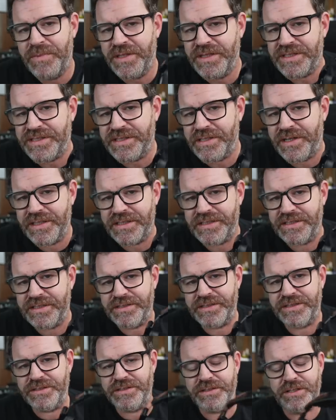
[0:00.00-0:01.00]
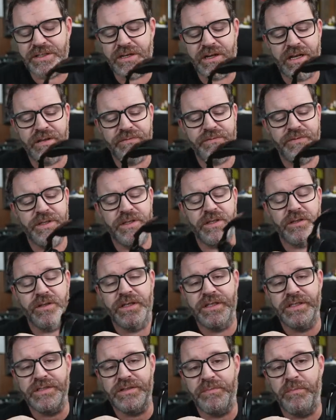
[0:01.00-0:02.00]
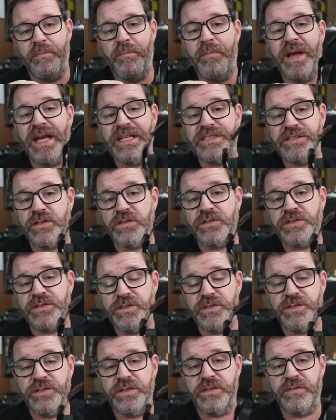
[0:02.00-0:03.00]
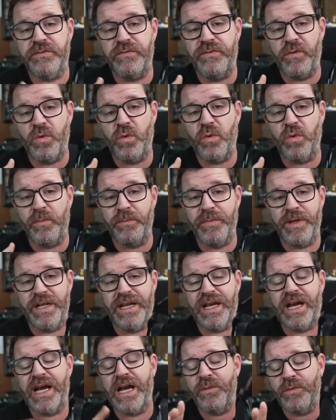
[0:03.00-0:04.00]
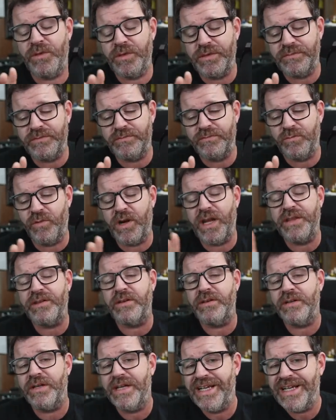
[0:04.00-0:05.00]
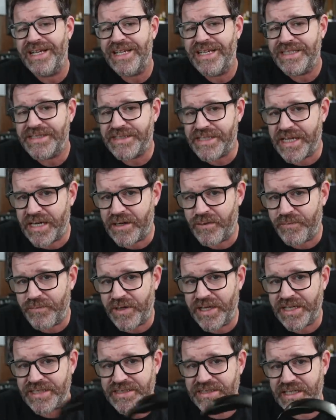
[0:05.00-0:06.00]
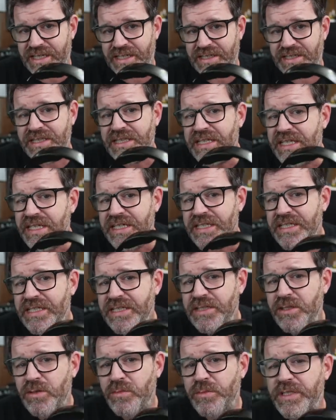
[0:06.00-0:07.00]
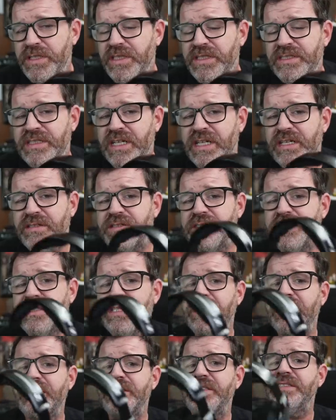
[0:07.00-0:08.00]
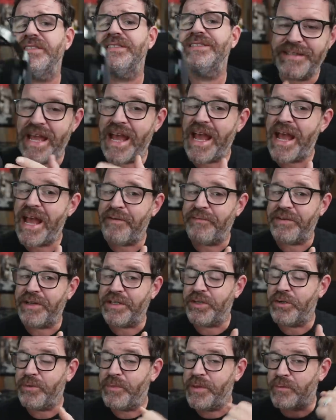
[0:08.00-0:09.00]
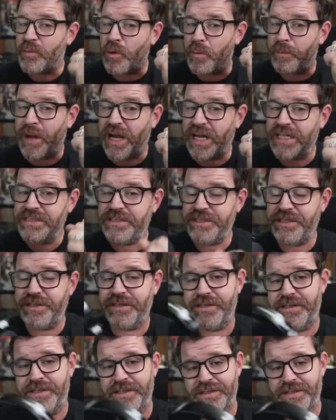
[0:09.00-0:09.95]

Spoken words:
But the Sonic Signature, I feel, is better suited for me. I would rather sacrifice a little bit of soundstage to have a little bit more punch.